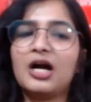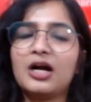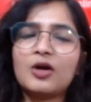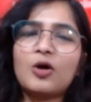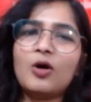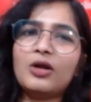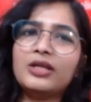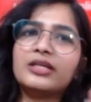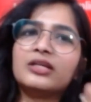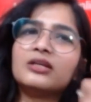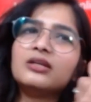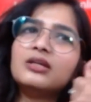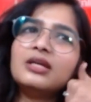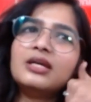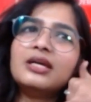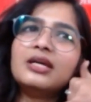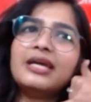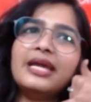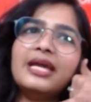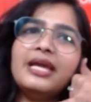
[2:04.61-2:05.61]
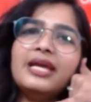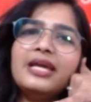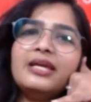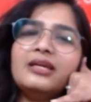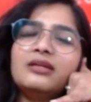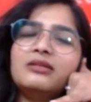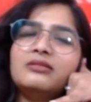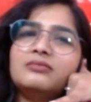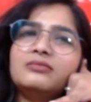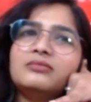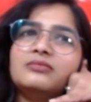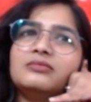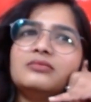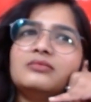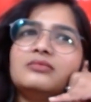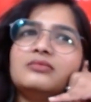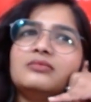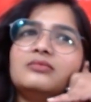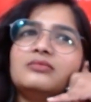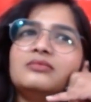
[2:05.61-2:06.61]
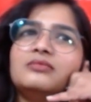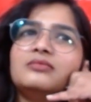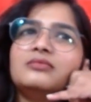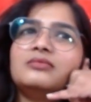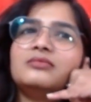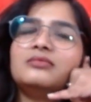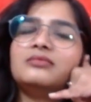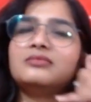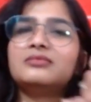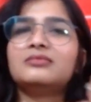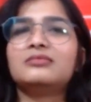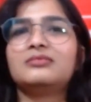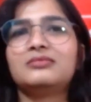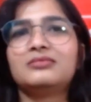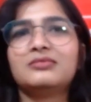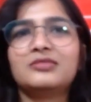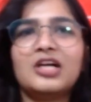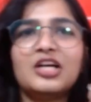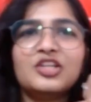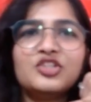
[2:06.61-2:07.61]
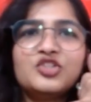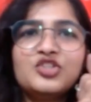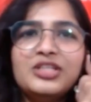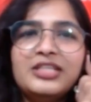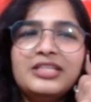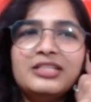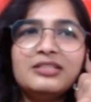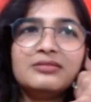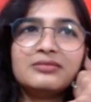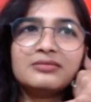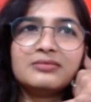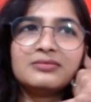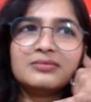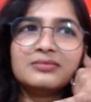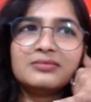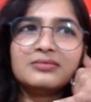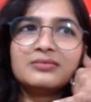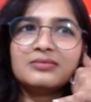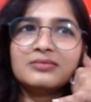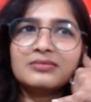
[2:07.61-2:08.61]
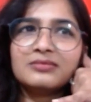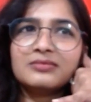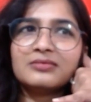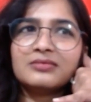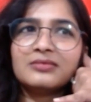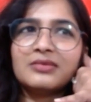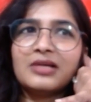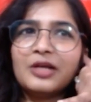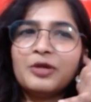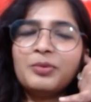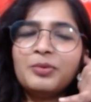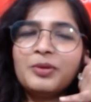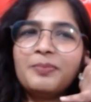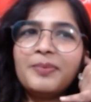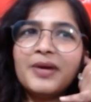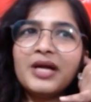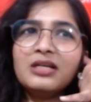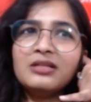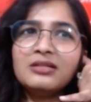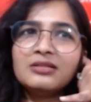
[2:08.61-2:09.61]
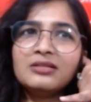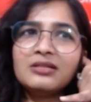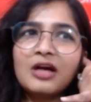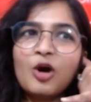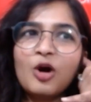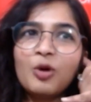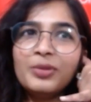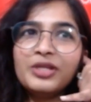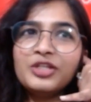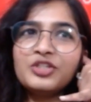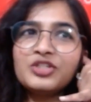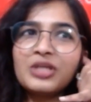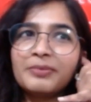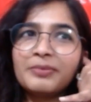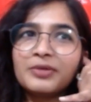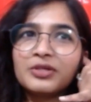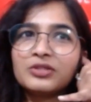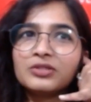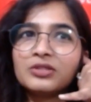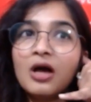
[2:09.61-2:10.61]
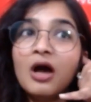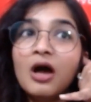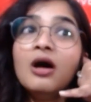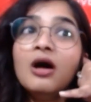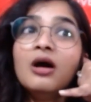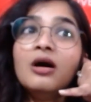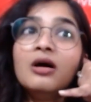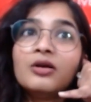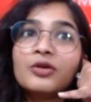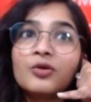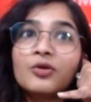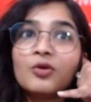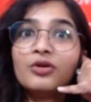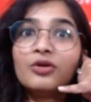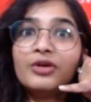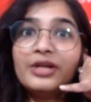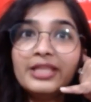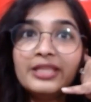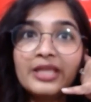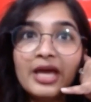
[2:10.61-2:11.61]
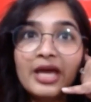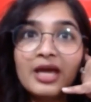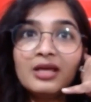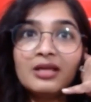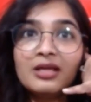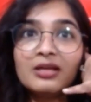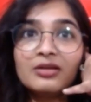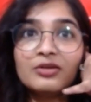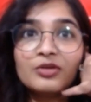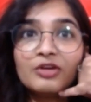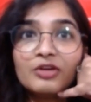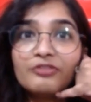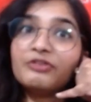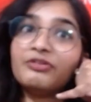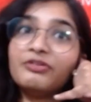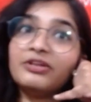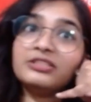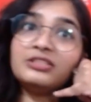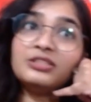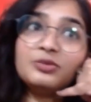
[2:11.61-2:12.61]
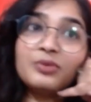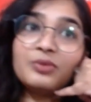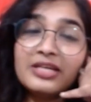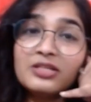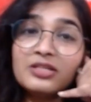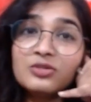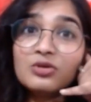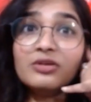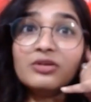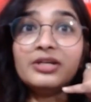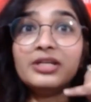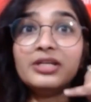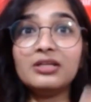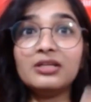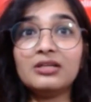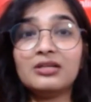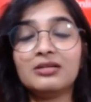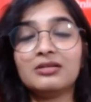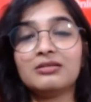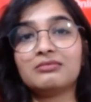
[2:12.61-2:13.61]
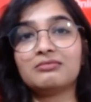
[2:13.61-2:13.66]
Calling, hey Anjali, are you prepared? How many chapters? You're already there, you have revised it twice already.